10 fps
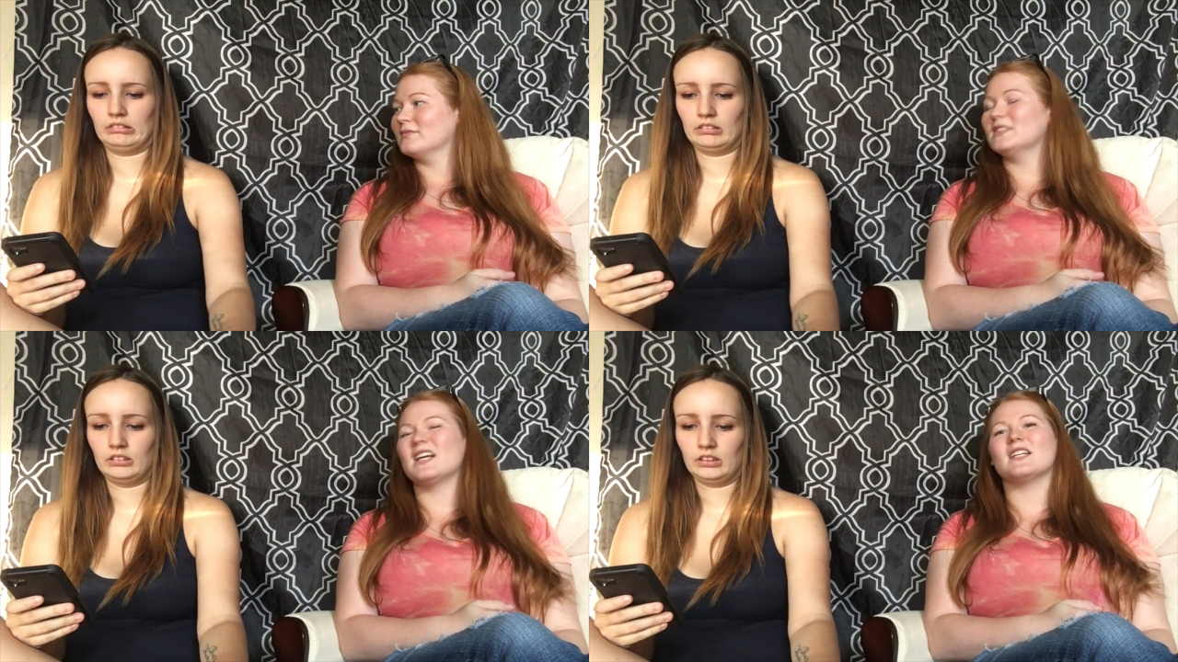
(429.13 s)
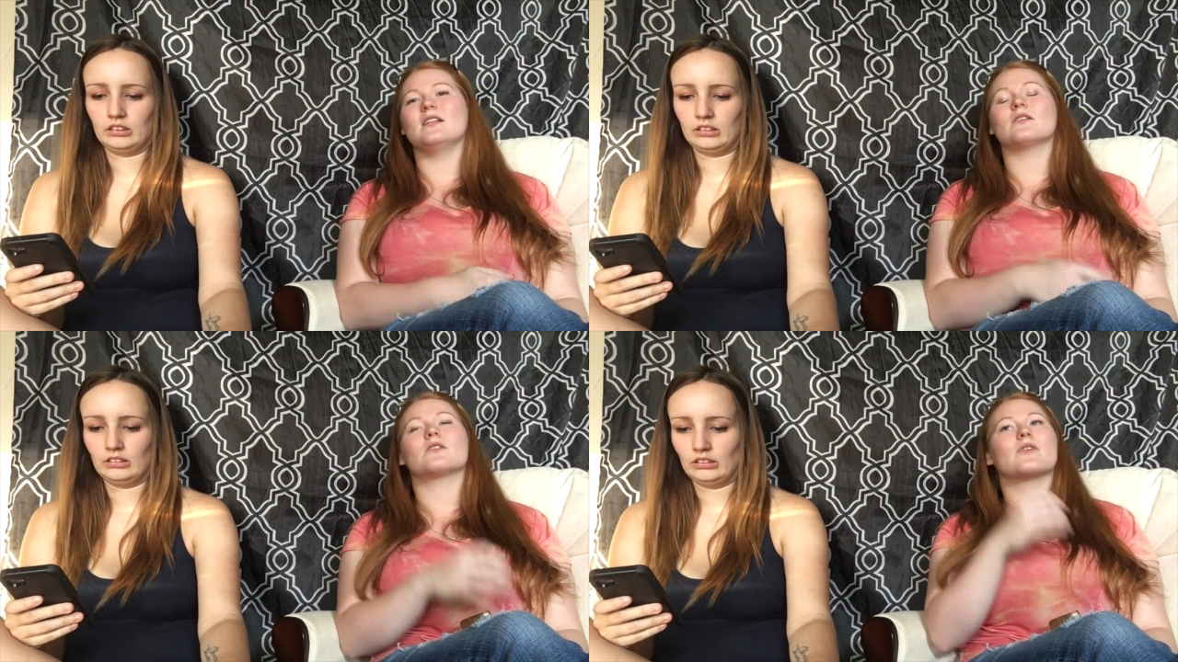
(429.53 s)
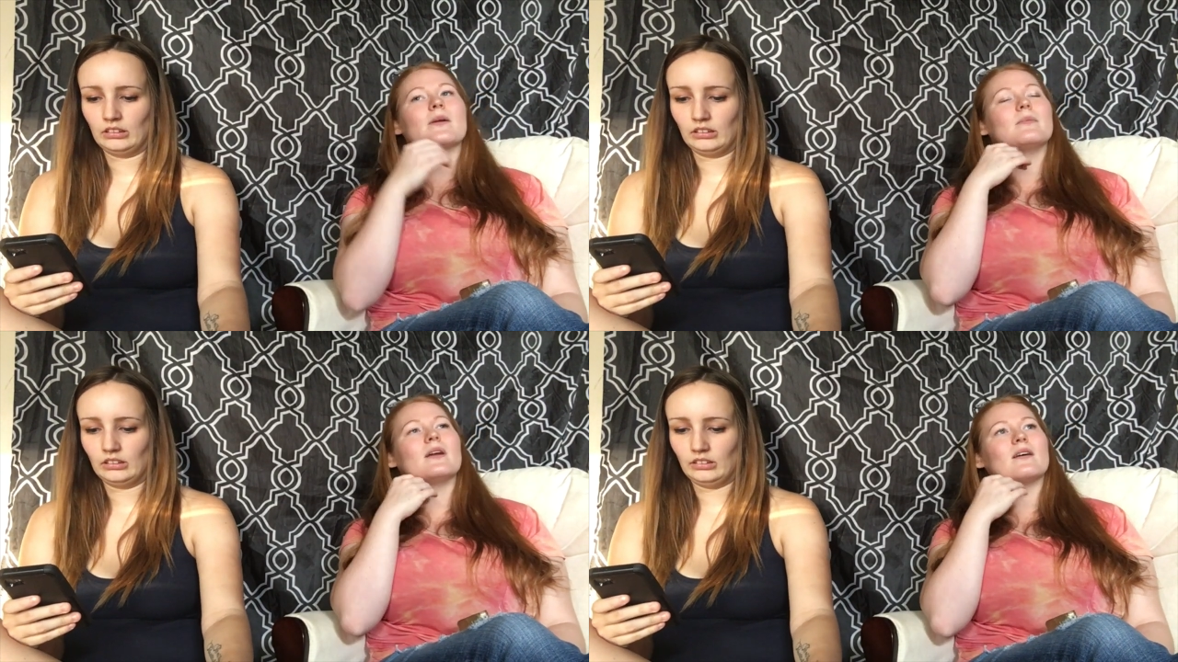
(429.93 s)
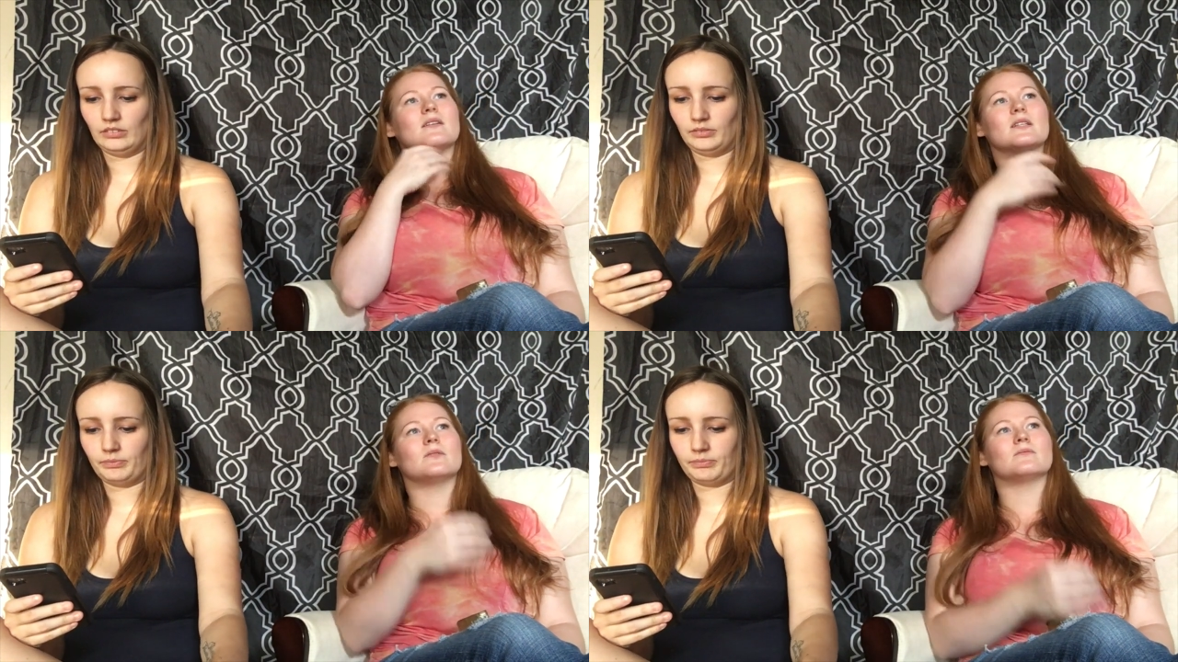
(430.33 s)
Speaker 1: Yeah, either grape. Yeah.
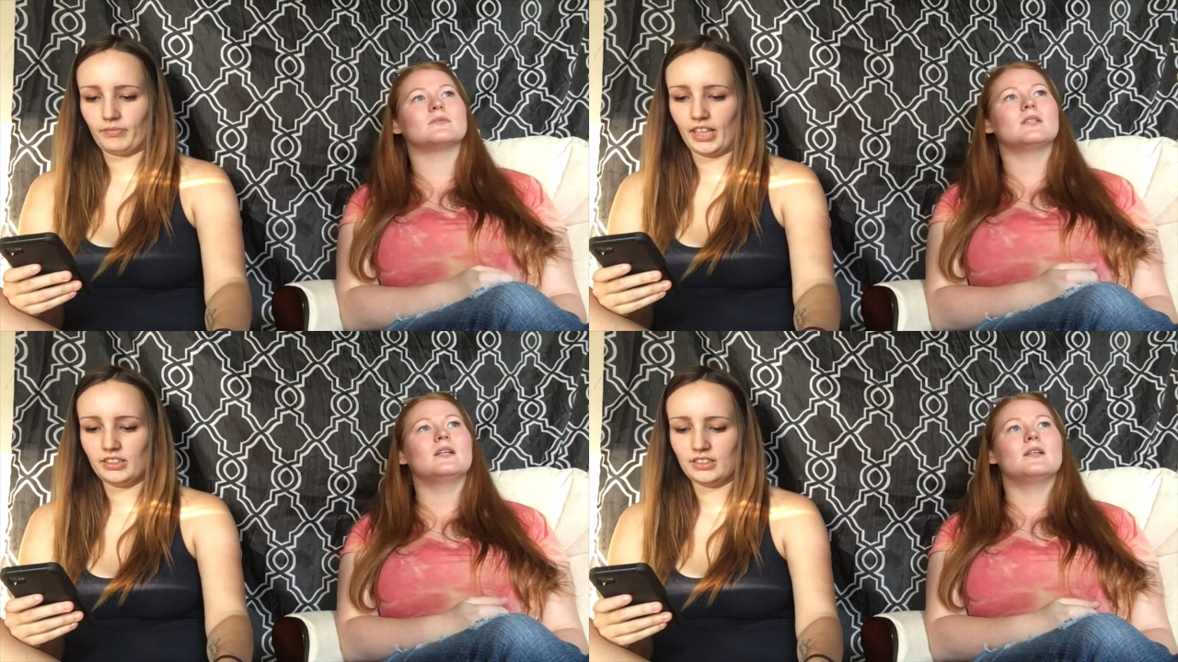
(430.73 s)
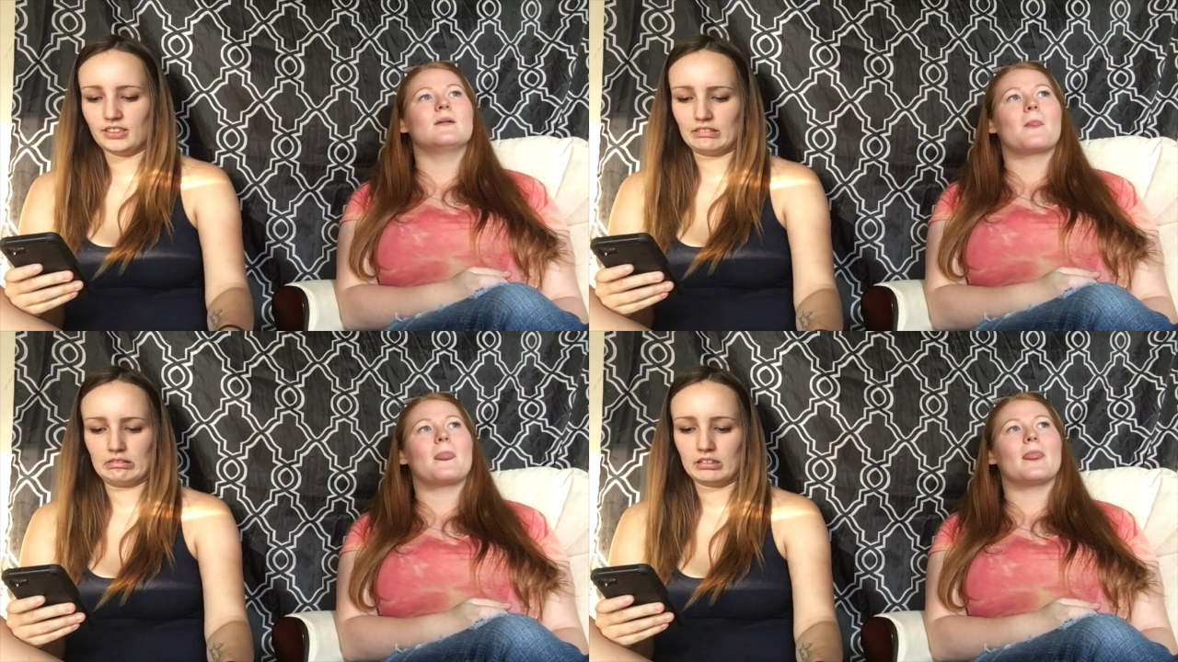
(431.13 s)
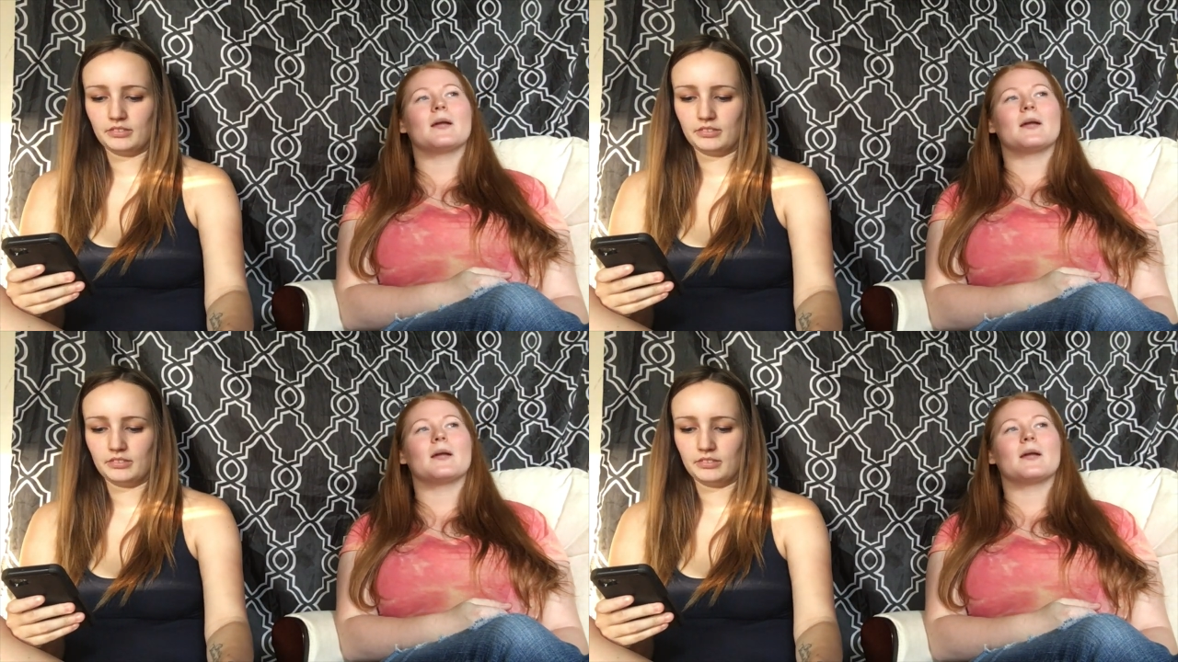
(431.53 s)
I, I just uh,